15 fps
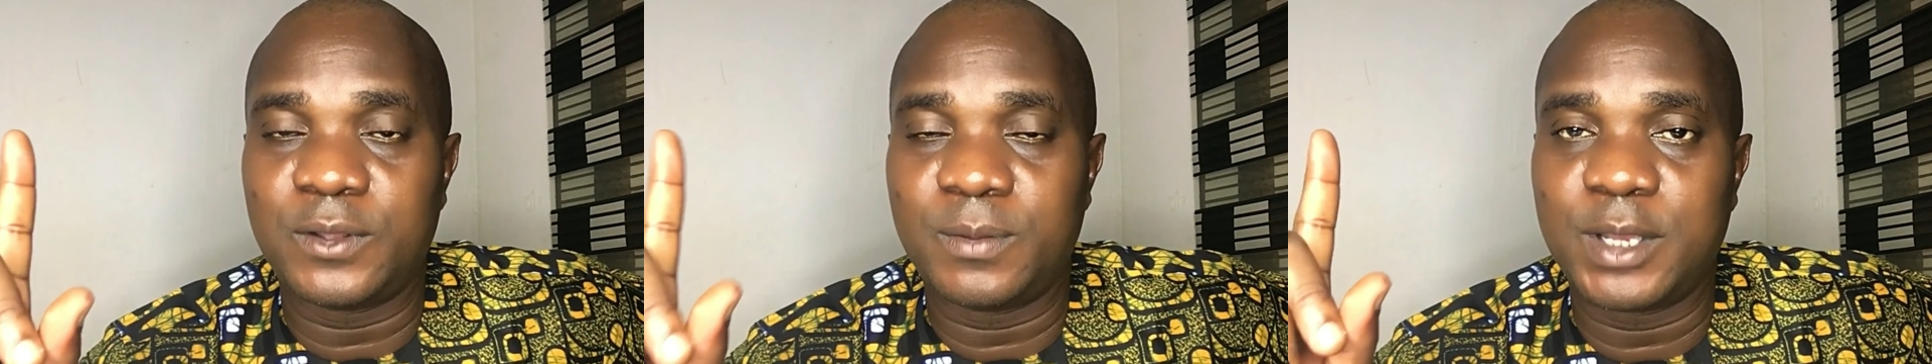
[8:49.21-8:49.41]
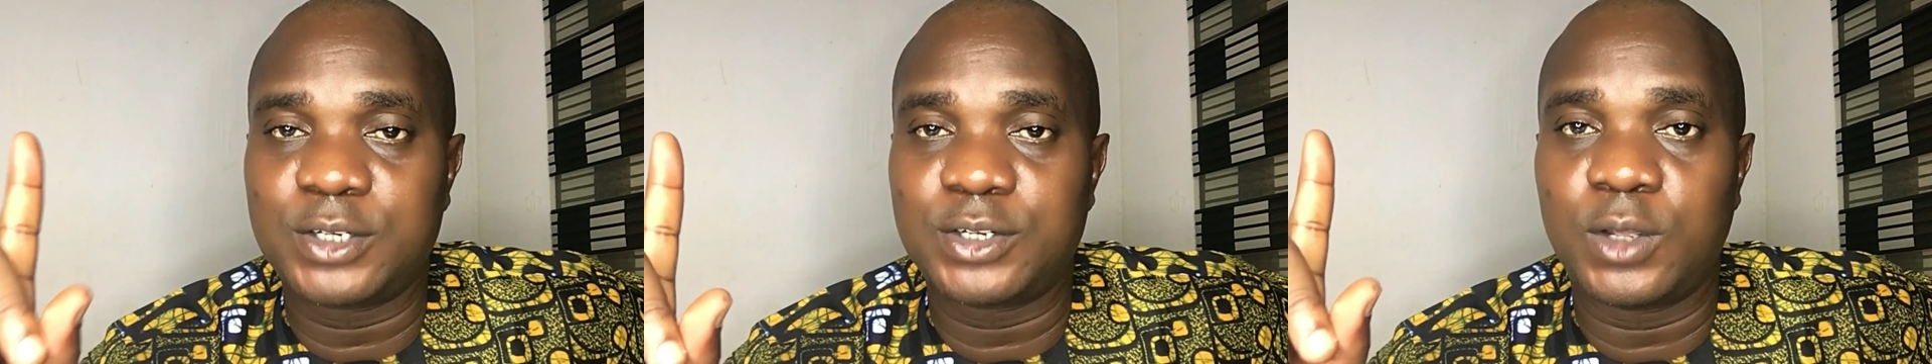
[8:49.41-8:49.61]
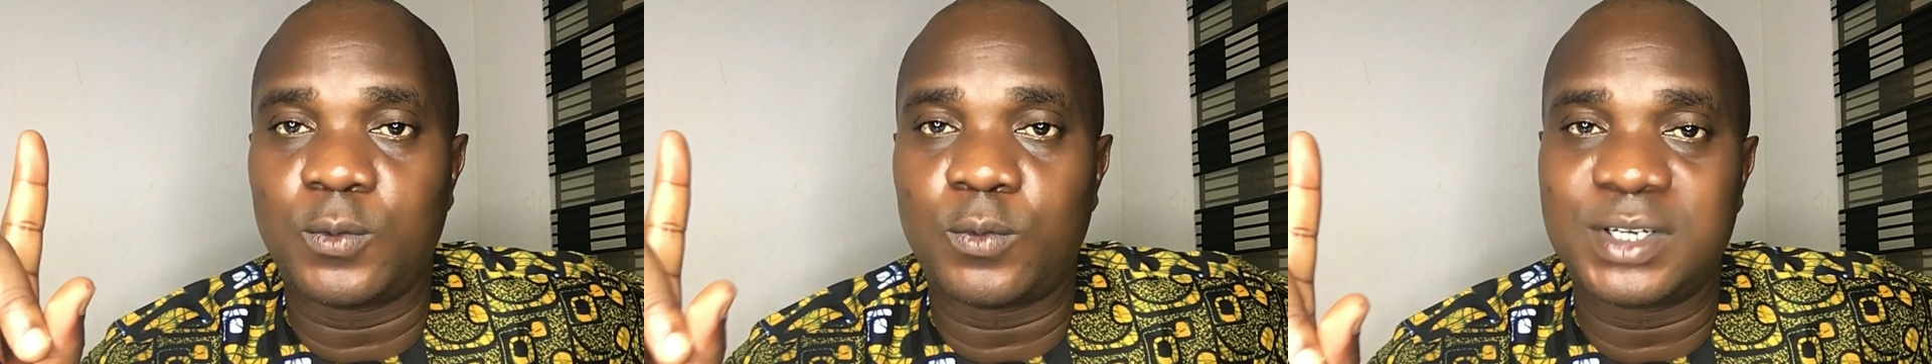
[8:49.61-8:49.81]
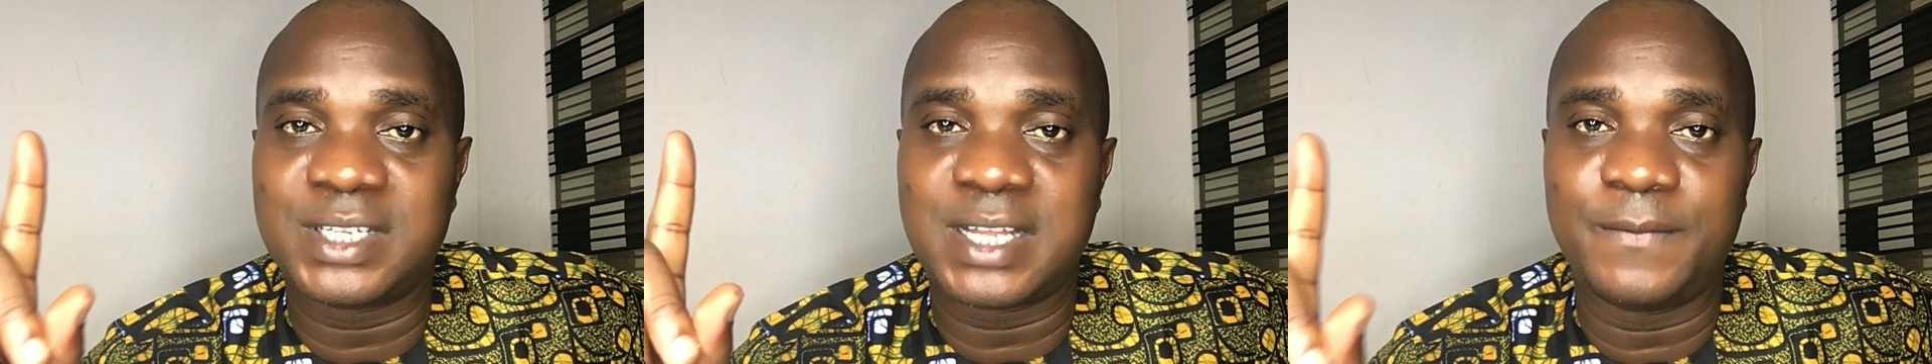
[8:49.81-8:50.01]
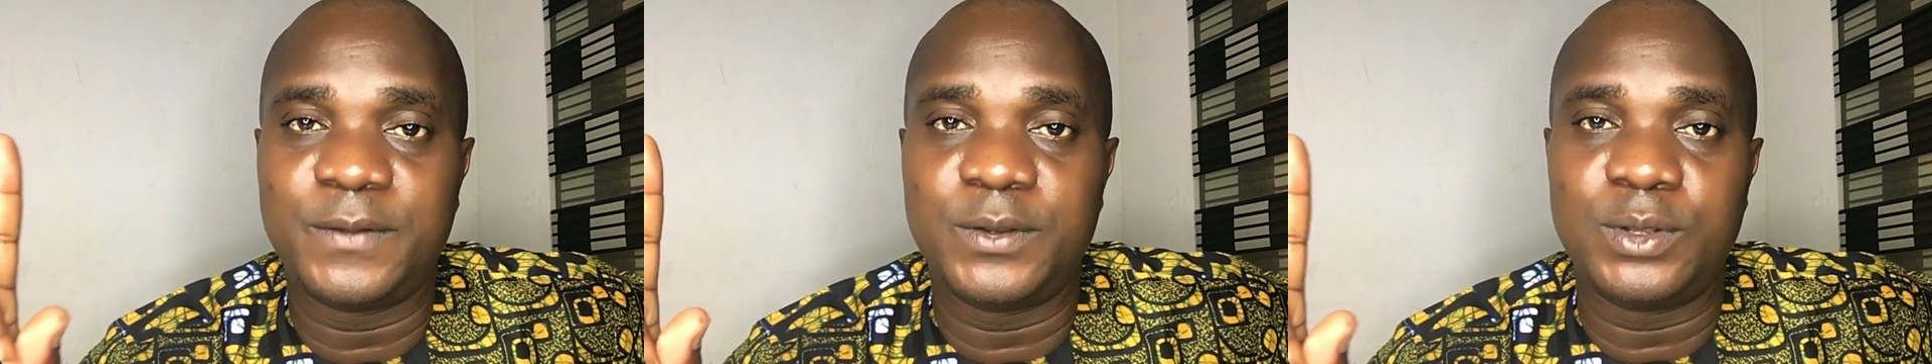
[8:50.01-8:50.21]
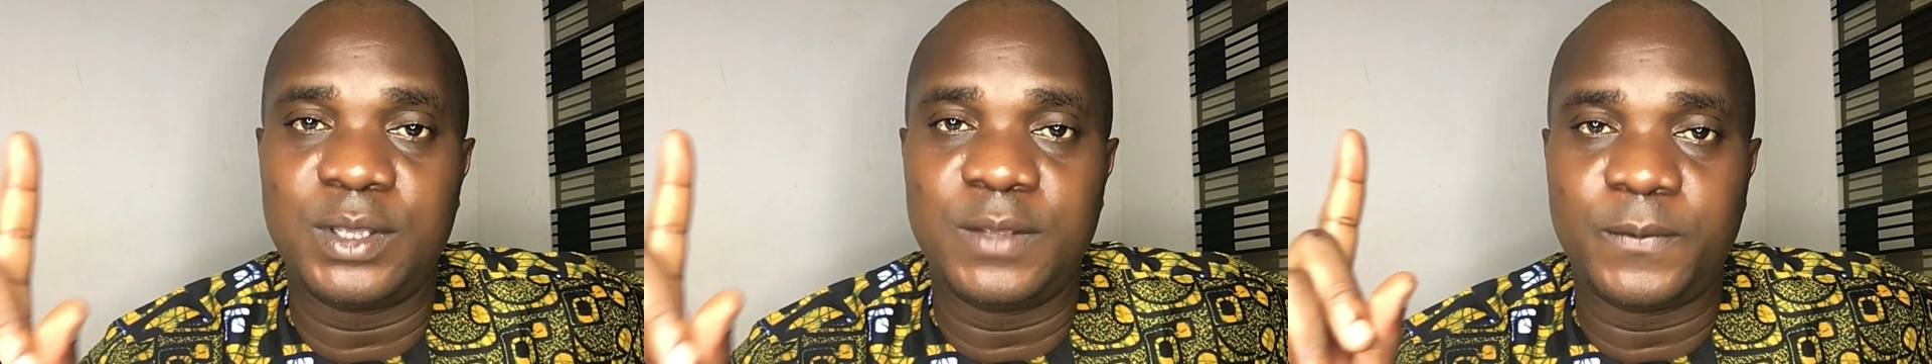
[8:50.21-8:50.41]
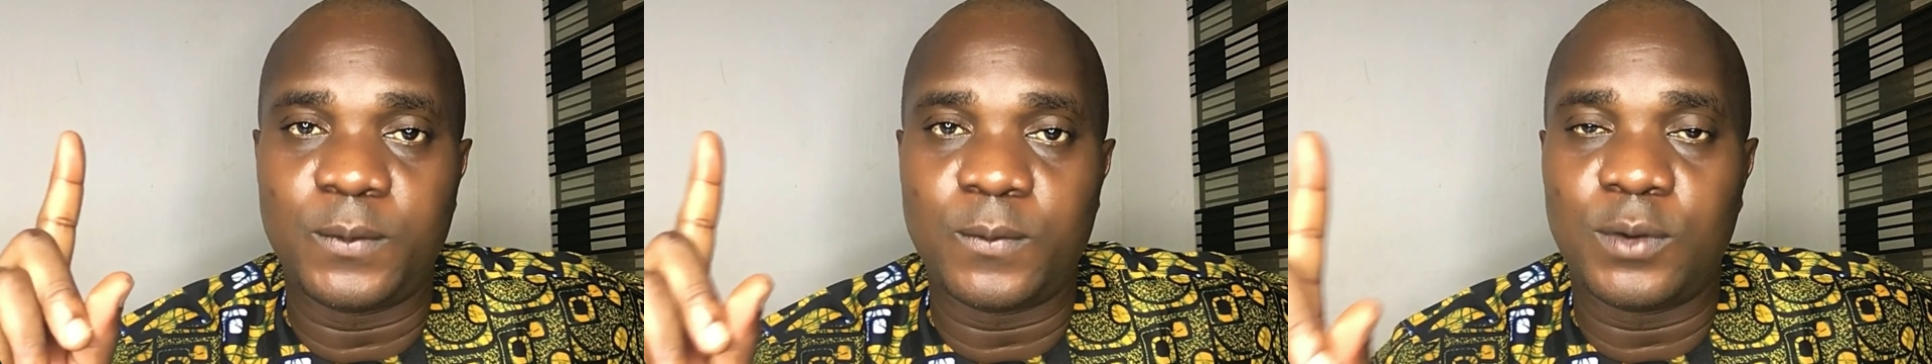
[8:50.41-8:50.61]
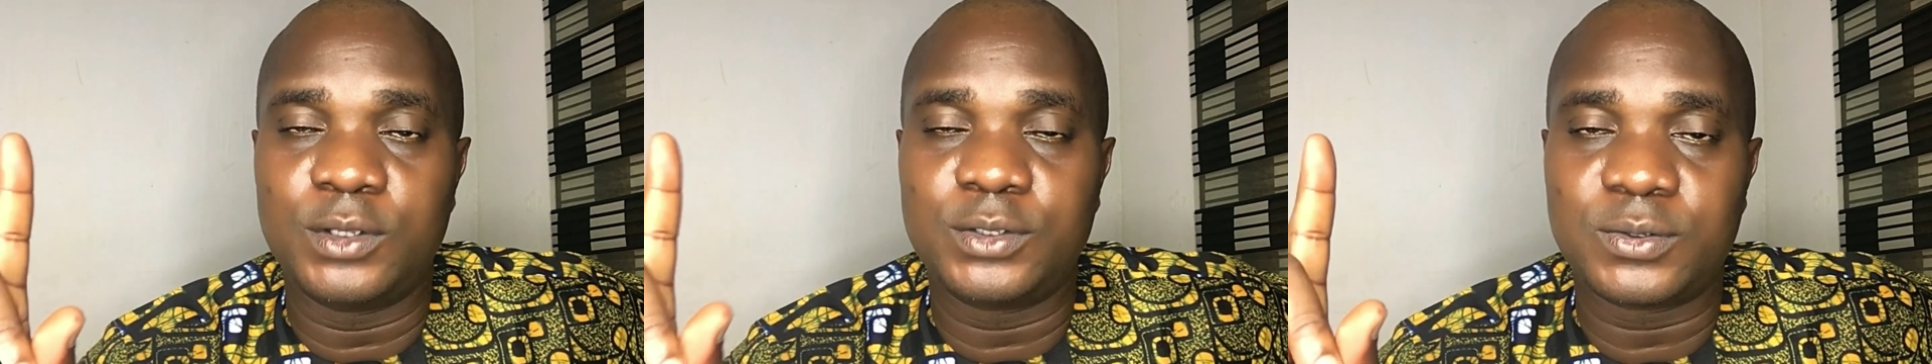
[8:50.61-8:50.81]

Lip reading: Make sure you watch that video if you want